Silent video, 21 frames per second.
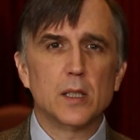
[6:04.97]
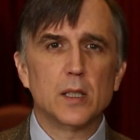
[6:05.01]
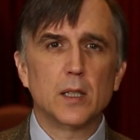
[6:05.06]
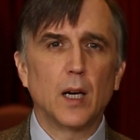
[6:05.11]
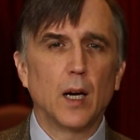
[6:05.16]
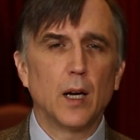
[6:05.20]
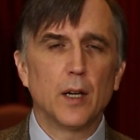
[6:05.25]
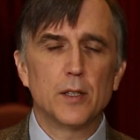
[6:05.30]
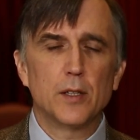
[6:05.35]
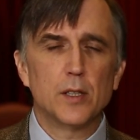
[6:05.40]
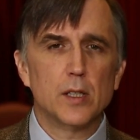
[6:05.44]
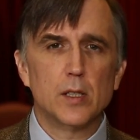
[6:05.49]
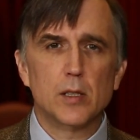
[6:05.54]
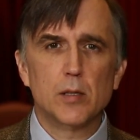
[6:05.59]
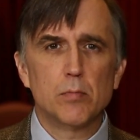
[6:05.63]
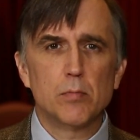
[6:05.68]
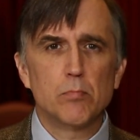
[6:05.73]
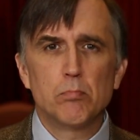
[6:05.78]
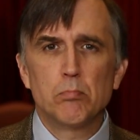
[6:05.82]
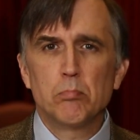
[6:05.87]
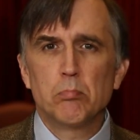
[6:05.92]

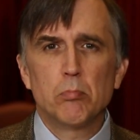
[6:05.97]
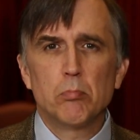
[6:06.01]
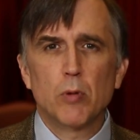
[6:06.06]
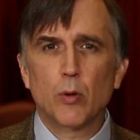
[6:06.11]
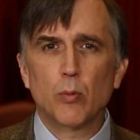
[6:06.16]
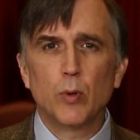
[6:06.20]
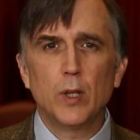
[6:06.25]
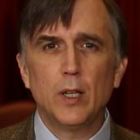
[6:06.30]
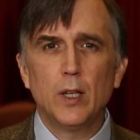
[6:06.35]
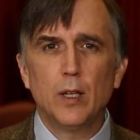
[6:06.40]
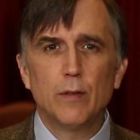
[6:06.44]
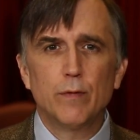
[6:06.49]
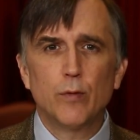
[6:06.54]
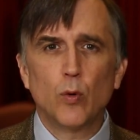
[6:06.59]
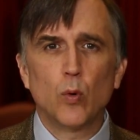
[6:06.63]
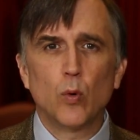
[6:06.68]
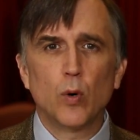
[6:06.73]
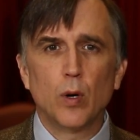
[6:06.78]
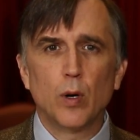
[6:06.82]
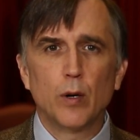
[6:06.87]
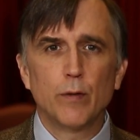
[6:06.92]
discuss 3,
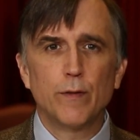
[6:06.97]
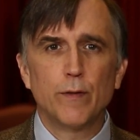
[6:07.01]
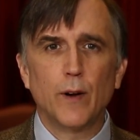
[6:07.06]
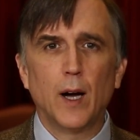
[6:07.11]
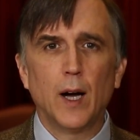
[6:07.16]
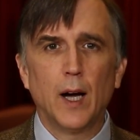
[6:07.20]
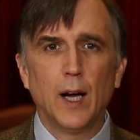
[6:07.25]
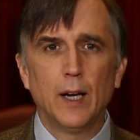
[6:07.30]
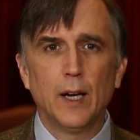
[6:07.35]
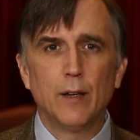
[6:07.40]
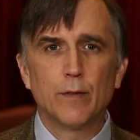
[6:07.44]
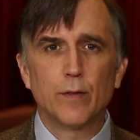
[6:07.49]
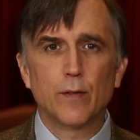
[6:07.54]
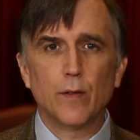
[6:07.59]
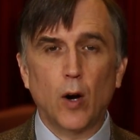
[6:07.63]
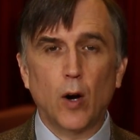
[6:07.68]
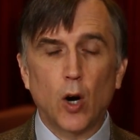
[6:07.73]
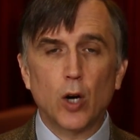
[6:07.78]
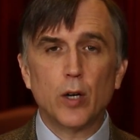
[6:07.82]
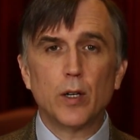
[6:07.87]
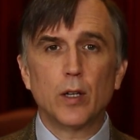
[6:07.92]
4, 5
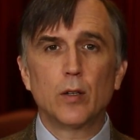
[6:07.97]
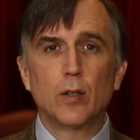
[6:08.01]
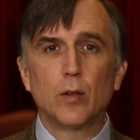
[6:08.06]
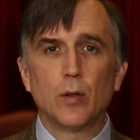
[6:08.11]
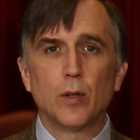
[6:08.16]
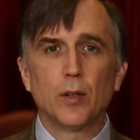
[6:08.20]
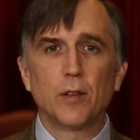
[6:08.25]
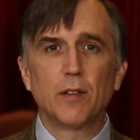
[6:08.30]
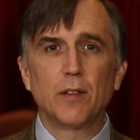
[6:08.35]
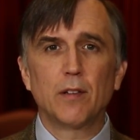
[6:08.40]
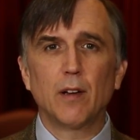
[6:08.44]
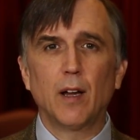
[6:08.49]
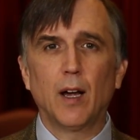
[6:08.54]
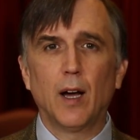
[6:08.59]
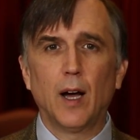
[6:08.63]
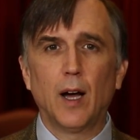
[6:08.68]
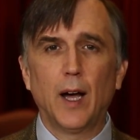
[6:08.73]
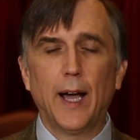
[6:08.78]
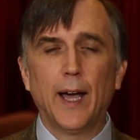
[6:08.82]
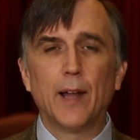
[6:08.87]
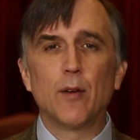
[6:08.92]
articles
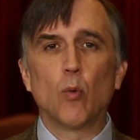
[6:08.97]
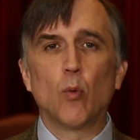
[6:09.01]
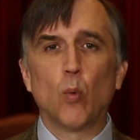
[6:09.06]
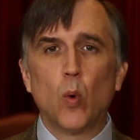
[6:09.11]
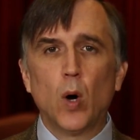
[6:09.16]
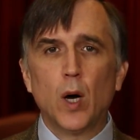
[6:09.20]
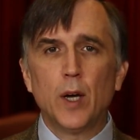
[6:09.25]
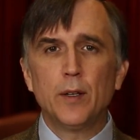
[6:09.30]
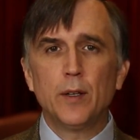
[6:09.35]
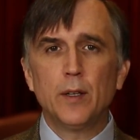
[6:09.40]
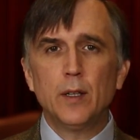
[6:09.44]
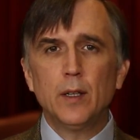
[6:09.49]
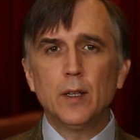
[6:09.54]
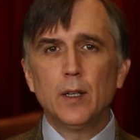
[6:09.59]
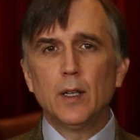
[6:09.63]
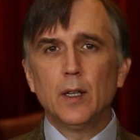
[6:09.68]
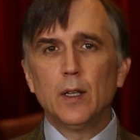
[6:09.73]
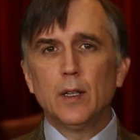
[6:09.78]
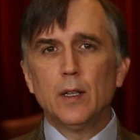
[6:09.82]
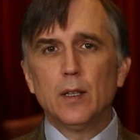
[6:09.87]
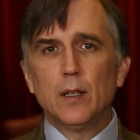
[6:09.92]
at one
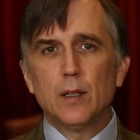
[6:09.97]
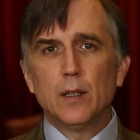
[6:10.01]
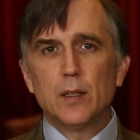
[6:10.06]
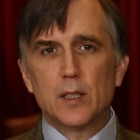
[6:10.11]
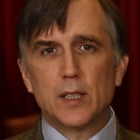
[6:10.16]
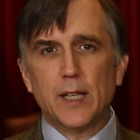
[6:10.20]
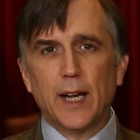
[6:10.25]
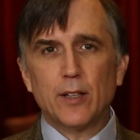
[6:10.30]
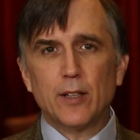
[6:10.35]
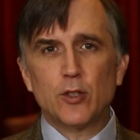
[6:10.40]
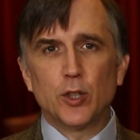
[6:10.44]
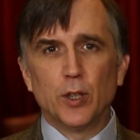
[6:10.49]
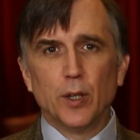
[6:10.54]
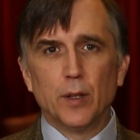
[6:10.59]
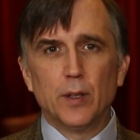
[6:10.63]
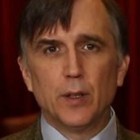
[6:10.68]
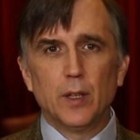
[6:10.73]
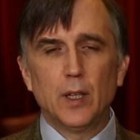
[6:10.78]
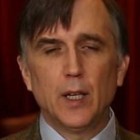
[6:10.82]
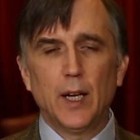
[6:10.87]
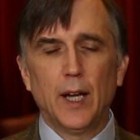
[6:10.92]

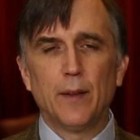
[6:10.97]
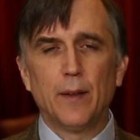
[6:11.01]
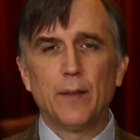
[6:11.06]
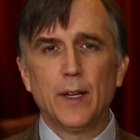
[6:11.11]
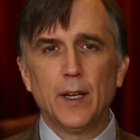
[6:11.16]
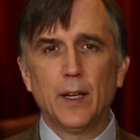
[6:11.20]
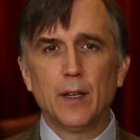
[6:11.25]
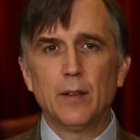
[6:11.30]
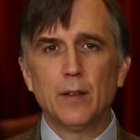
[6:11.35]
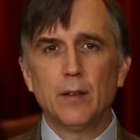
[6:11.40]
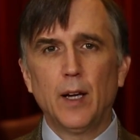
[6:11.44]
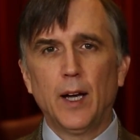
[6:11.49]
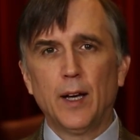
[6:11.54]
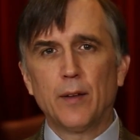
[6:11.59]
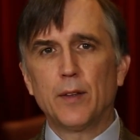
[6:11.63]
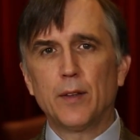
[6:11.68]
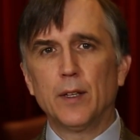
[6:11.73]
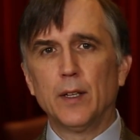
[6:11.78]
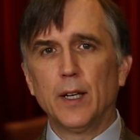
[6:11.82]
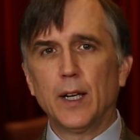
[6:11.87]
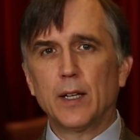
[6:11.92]
session, and then
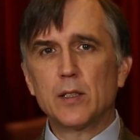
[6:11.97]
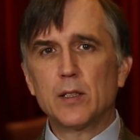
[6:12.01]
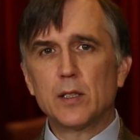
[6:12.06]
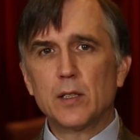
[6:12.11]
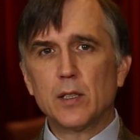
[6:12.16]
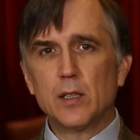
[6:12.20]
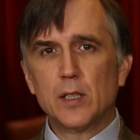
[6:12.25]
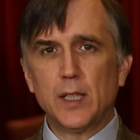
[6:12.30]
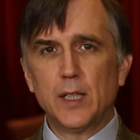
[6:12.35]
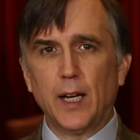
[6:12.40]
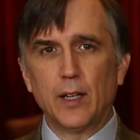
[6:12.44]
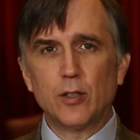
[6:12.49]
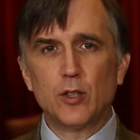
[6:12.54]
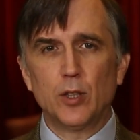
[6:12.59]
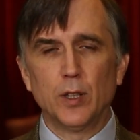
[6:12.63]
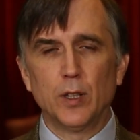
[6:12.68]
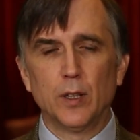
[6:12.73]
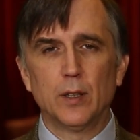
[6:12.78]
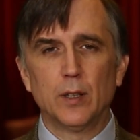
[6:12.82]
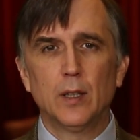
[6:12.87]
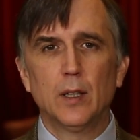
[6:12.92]
at the next
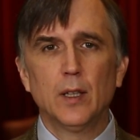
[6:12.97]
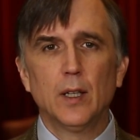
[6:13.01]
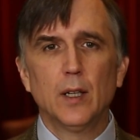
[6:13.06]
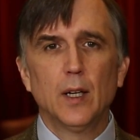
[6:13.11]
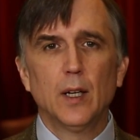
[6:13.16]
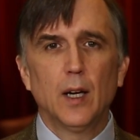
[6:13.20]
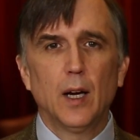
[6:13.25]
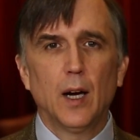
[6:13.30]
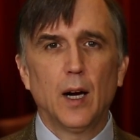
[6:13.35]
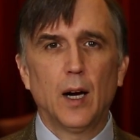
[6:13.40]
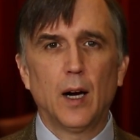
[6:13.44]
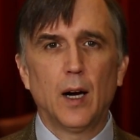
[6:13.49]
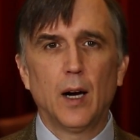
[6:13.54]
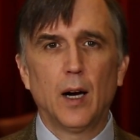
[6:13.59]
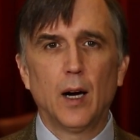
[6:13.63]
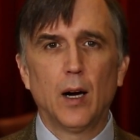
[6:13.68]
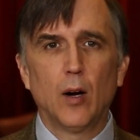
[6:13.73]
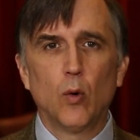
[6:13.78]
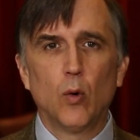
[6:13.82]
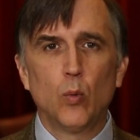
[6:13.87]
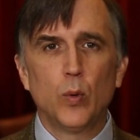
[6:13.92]
session
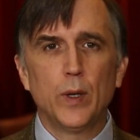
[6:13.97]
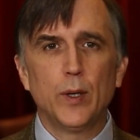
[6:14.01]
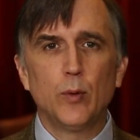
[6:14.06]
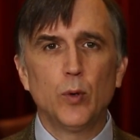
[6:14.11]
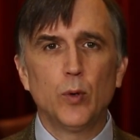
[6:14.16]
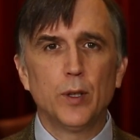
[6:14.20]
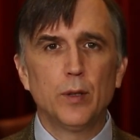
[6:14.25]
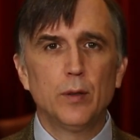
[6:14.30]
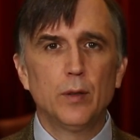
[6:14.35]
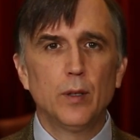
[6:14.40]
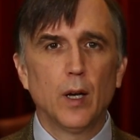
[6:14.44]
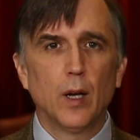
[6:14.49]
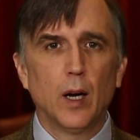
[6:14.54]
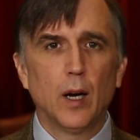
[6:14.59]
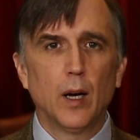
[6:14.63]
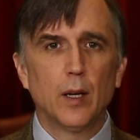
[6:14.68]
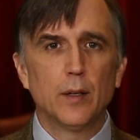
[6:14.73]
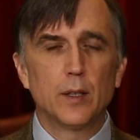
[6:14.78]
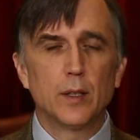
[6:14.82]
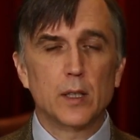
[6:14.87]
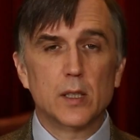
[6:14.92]
we would
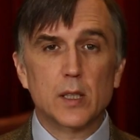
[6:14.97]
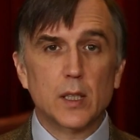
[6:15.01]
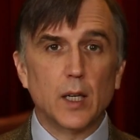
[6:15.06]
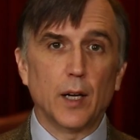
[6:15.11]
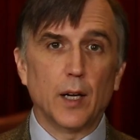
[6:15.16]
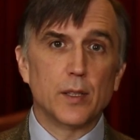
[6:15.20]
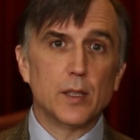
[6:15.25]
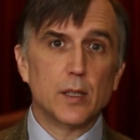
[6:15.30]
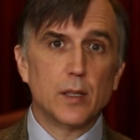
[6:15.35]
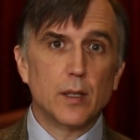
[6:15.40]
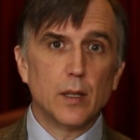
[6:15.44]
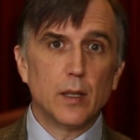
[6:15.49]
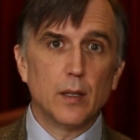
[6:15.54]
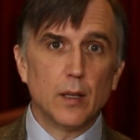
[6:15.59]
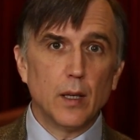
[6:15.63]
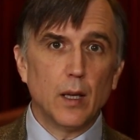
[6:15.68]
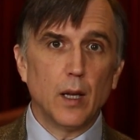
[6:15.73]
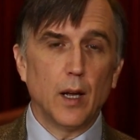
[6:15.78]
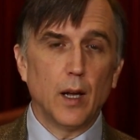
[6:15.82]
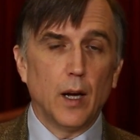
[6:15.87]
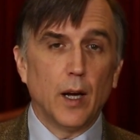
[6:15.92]
discuss
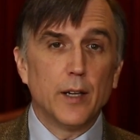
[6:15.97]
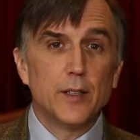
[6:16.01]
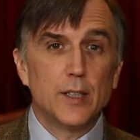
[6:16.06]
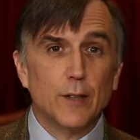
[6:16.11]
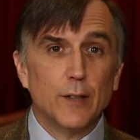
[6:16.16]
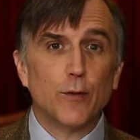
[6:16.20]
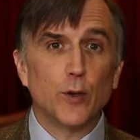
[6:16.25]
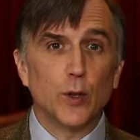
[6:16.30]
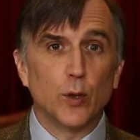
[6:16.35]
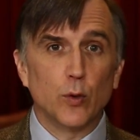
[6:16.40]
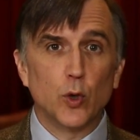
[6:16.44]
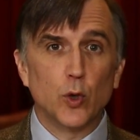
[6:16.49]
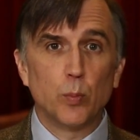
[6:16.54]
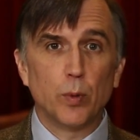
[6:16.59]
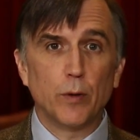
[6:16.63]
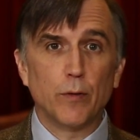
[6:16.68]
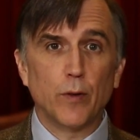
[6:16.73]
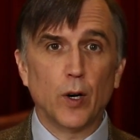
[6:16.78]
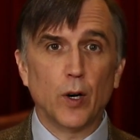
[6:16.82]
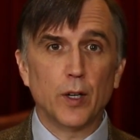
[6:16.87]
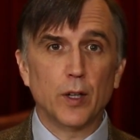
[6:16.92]
a different
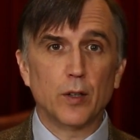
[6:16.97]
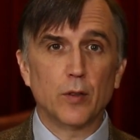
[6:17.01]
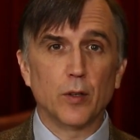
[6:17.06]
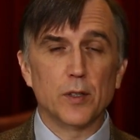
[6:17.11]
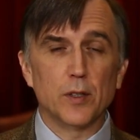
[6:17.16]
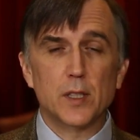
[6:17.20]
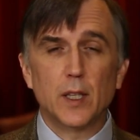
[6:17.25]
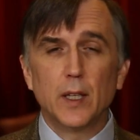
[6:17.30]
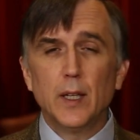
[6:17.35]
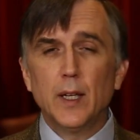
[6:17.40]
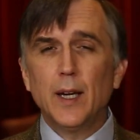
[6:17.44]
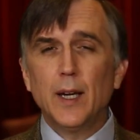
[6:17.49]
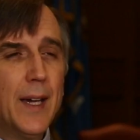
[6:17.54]
group of articles.